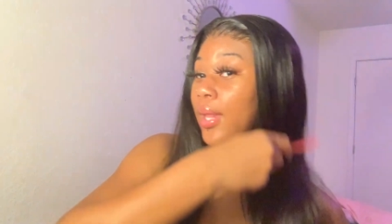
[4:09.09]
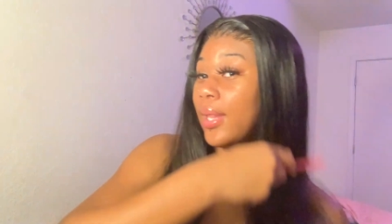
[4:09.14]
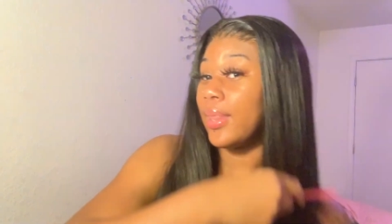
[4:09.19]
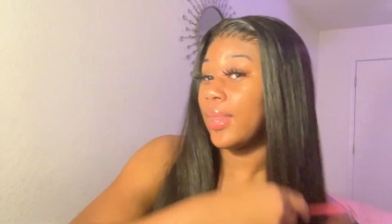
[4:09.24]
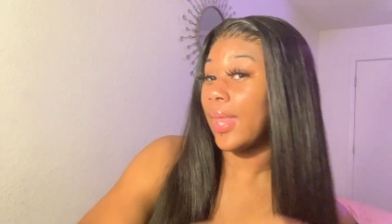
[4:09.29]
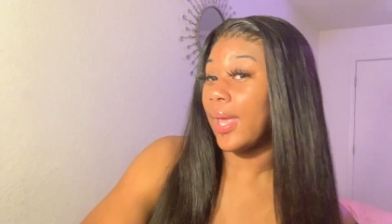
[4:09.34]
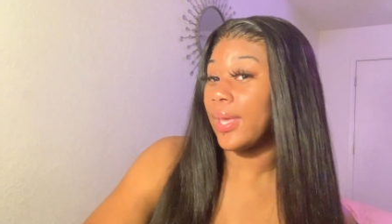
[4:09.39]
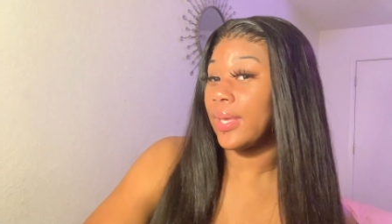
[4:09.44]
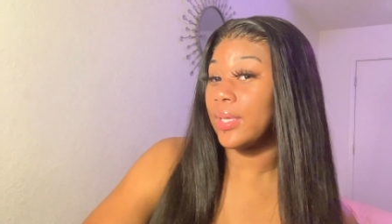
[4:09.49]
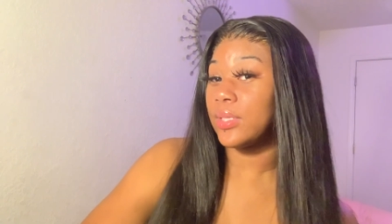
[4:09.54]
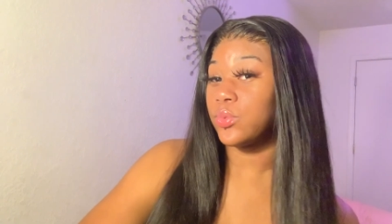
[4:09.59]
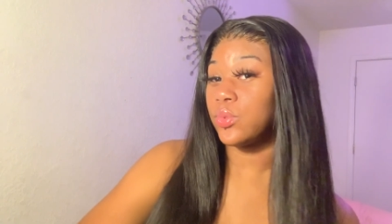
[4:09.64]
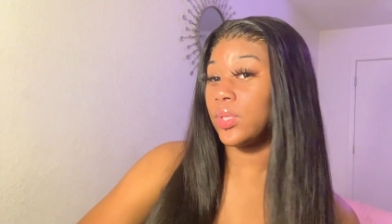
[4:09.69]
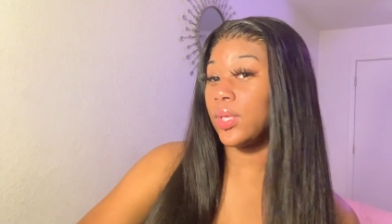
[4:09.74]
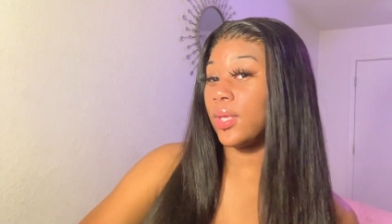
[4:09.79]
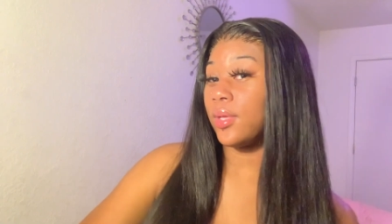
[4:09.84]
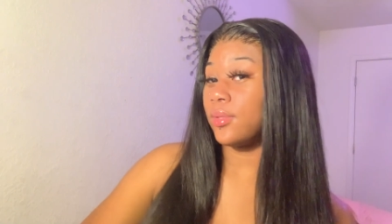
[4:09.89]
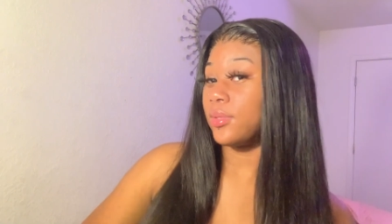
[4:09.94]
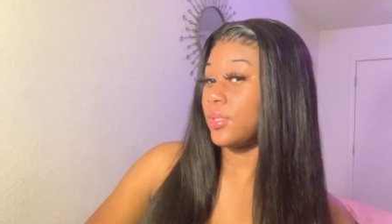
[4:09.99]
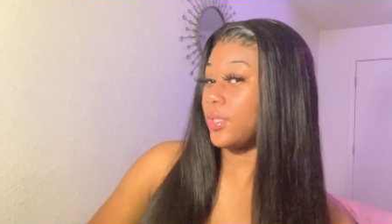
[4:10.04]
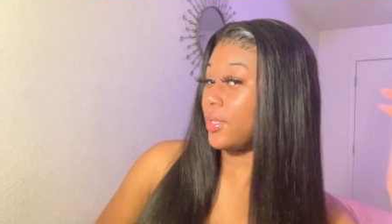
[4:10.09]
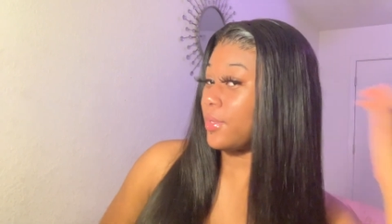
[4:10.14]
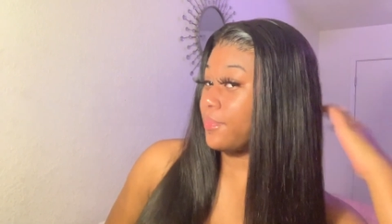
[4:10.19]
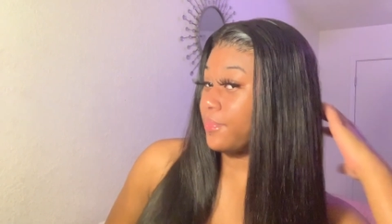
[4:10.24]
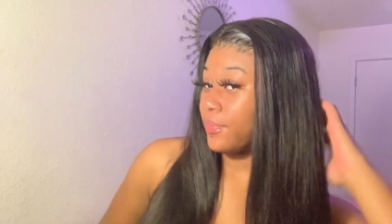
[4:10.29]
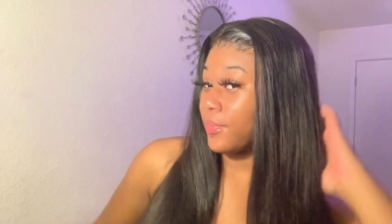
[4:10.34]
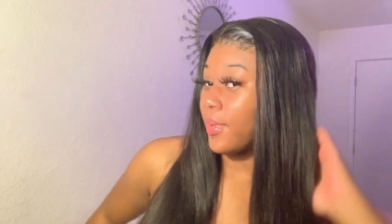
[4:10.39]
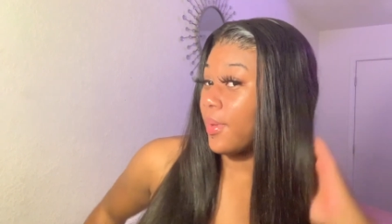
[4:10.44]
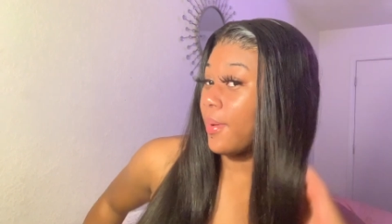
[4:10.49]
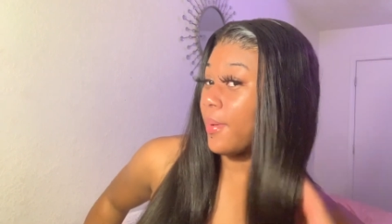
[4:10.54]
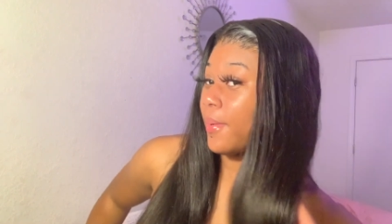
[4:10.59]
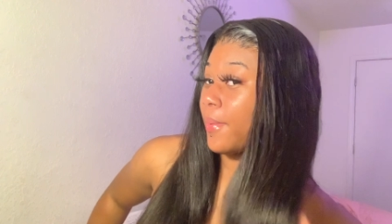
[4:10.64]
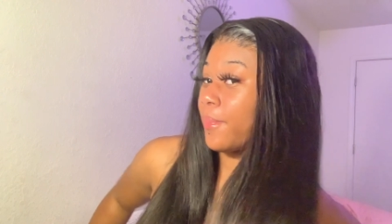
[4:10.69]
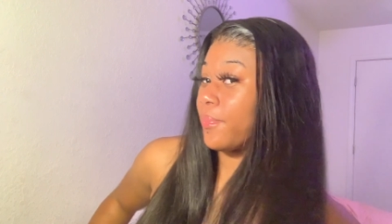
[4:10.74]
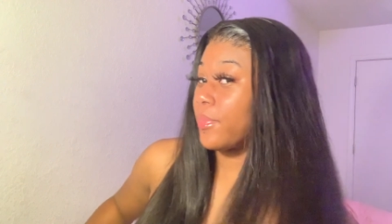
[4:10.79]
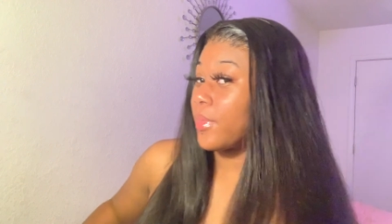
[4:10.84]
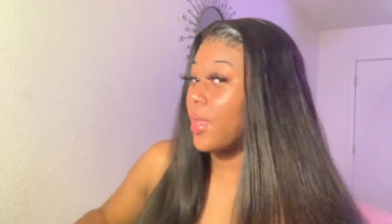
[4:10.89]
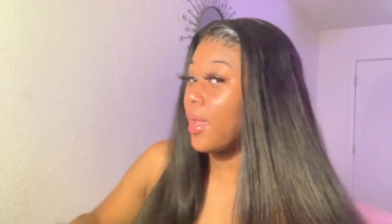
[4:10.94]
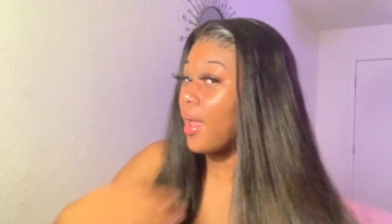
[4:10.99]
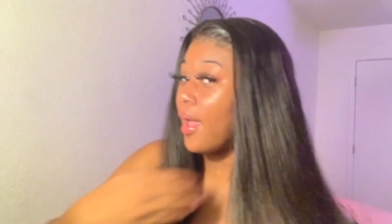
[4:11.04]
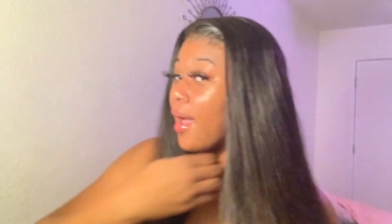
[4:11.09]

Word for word: like it's really healthy um